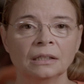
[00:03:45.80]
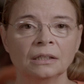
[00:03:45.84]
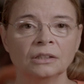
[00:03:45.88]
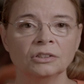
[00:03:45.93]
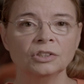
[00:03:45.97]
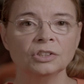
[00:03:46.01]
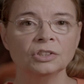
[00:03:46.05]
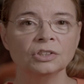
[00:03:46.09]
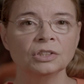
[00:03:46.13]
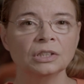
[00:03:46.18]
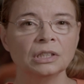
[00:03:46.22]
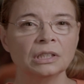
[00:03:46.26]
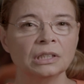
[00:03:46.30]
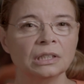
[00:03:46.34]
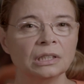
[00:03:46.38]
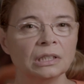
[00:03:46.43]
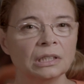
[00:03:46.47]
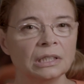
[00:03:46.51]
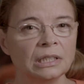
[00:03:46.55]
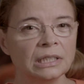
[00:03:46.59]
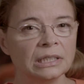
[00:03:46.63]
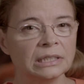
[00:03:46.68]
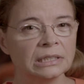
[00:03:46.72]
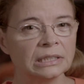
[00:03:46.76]
Just
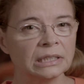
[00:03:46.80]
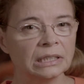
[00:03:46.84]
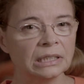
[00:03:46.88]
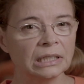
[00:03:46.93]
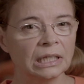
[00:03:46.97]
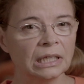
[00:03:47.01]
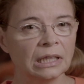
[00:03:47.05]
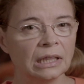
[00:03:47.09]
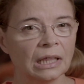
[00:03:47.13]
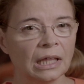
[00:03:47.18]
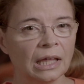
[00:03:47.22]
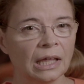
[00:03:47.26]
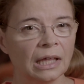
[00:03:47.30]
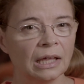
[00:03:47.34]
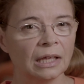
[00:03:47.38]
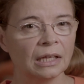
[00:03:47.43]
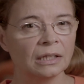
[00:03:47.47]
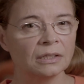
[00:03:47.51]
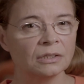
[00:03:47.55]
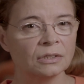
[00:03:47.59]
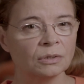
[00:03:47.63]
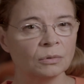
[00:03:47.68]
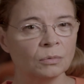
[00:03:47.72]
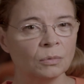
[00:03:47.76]
listening there
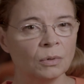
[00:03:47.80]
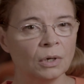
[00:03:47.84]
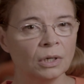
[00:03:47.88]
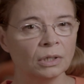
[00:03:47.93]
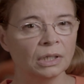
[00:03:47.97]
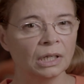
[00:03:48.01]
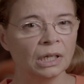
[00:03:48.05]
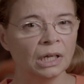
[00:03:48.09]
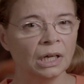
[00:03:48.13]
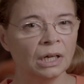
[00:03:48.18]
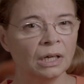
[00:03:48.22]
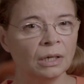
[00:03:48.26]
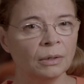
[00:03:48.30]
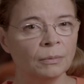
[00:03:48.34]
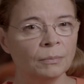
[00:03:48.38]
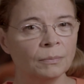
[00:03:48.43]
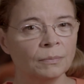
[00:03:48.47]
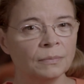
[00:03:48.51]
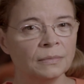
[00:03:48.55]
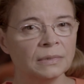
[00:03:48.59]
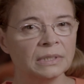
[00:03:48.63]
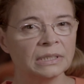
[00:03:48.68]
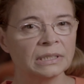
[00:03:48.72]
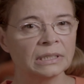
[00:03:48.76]
to what
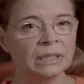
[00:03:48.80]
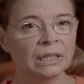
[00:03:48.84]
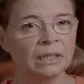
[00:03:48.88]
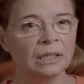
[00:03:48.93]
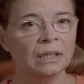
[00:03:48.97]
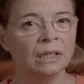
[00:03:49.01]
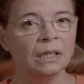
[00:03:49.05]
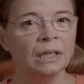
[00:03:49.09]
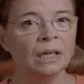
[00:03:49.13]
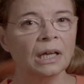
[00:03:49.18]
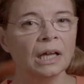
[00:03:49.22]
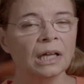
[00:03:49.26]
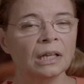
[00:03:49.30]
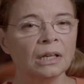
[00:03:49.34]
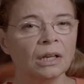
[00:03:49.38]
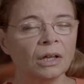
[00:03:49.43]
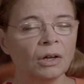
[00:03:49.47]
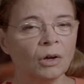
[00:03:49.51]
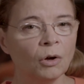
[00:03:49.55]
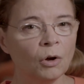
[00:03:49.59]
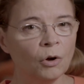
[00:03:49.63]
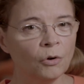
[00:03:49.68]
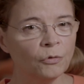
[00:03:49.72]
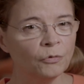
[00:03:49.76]
comes. And
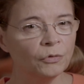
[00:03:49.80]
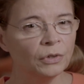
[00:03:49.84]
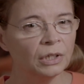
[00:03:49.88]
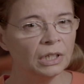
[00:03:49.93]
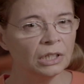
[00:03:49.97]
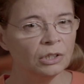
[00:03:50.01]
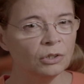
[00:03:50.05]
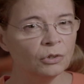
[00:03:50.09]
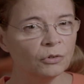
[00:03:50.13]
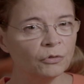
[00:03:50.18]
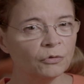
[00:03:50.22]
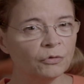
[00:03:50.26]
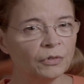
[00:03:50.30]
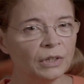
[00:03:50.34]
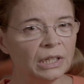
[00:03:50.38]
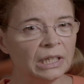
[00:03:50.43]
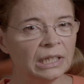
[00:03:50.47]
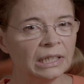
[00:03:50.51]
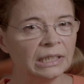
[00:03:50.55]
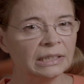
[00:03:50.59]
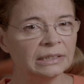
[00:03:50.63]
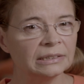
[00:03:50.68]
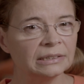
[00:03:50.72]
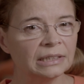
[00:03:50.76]
often in your
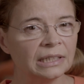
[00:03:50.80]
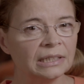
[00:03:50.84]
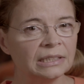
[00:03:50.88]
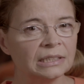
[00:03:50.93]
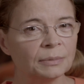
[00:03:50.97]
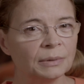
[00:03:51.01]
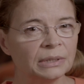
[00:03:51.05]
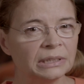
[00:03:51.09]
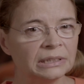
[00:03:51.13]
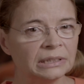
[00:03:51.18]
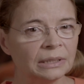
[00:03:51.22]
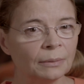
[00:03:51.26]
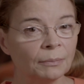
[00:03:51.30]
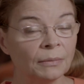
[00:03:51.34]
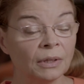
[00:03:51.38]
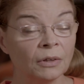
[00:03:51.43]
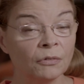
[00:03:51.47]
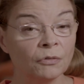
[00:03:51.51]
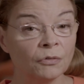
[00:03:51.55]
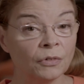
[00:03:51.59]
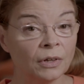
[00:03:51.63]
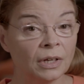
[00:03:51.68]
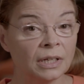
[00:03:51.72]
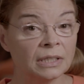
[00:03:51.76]
feeling sense, when something
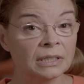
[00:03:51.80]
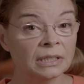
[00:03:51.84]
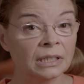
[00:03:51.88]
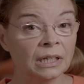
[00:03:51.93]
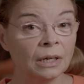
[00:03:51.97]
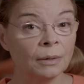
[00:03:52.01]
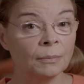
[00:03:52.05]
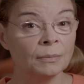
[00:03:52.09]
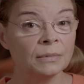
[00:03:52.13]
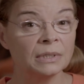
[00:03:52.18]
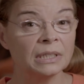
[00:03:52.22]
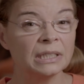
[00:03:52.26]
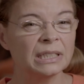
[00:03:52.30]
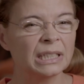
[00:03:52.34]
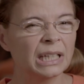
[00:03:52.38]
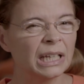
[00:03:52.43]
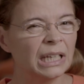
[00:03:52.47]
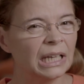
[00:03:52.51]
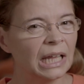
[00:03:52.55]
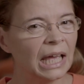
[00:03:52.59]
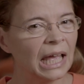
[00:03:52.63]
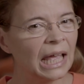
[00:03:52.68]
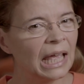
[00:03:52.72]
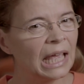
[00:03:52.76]
first comes, it's
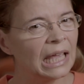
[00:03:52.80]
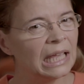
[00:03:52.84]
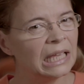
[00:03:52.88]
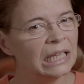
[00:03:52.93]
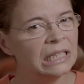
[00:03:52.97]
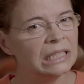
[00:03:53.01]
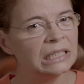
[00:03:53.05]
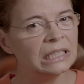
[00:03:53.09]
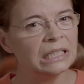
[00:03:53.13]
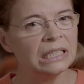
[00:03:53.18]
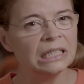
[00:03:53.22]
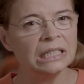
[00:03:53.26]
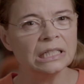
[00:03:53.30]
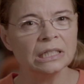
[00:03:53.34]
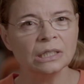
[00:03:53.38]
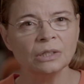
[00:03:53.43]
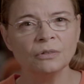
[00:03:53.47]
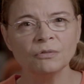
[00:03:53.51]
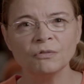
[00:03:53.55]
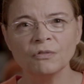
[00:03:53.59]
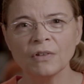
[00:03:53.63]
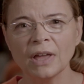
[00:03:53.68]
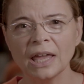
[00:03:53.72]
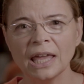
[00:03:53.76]
kind of hazy
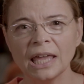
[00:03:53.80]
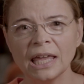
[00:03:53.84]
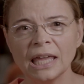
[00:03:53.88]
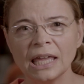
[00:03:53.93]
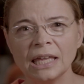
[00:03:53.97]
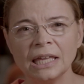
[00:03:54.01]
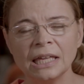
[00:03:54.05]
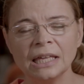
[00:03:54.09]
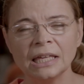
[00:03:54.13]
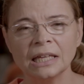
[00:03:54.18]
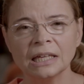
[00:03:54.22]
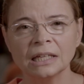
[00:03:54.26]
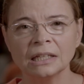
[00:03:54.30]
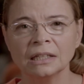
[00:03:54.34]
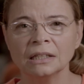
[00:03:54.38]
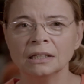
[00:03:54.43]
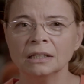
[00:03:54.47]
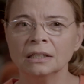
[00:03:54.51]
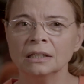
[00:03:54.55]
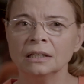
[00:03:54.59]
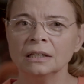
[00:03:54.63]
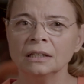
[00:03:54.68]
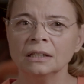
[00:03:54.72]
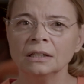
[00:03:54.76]
and vague and
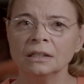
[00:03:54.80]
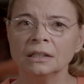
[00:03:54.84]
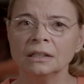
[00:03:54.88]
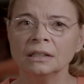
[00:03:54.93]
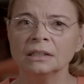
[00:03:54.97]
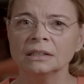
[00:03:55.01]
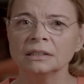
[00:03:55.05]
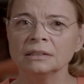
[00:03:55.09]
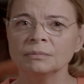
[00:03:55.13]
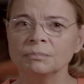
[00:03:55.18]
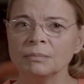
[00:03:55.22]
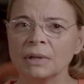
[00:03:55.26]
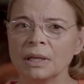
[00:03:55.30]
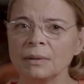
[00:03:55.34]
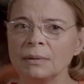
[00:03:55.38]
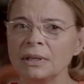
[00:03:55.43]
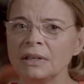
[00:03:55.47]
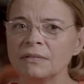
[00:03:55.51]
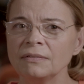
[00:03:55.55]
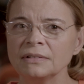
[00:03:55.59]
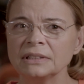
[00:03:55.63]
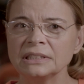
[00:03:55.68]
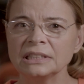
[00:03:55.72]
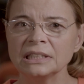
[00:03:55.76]
maybe
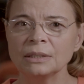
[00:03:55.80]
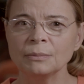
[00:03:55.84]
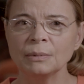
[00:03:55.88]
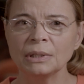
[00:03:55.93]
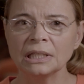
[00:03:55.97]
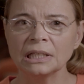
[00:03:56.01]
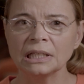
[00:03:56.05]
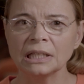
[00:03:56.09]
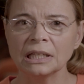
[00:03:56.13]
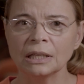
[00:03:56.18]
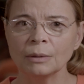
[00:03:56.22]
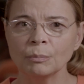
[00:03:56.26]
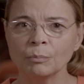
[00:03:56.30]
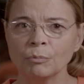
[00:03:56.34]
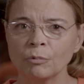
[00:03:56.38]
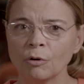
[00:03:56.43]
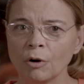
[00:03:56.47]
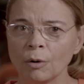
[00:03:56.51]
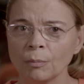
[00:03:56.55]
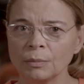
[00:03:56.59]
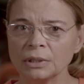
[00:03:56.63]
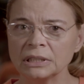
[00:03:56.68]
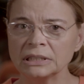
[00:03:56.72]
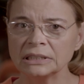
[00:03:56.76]
even seem a little
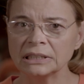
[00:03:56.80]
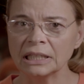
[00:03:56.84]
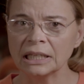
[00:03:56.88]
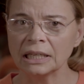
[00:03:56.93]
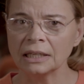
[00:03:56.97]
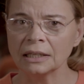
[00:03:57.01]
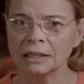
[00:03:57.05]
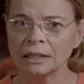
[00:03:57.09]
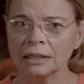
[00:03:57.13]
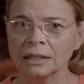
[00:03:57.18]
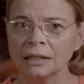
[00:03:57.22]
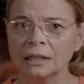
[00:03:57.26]
unpromising.